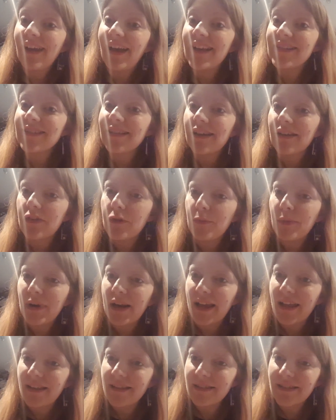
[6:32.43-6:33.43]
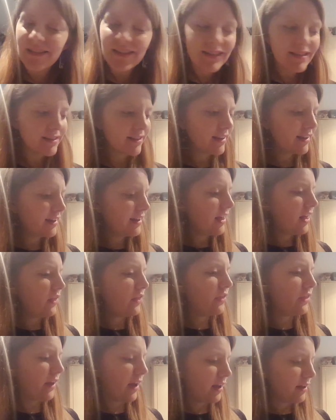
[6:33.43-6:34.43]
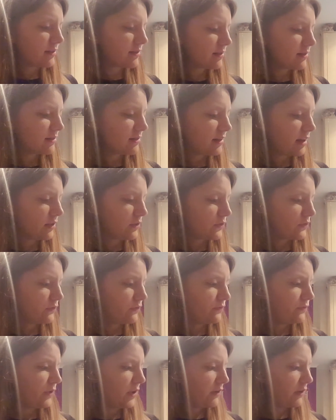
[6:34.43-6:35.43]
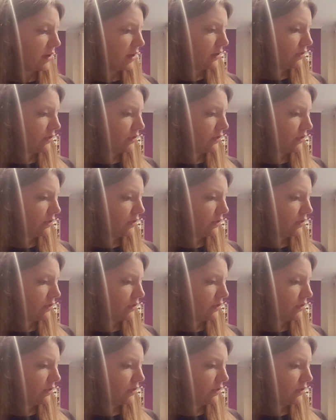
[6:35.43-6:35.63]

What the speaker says: has other plans. That sounds very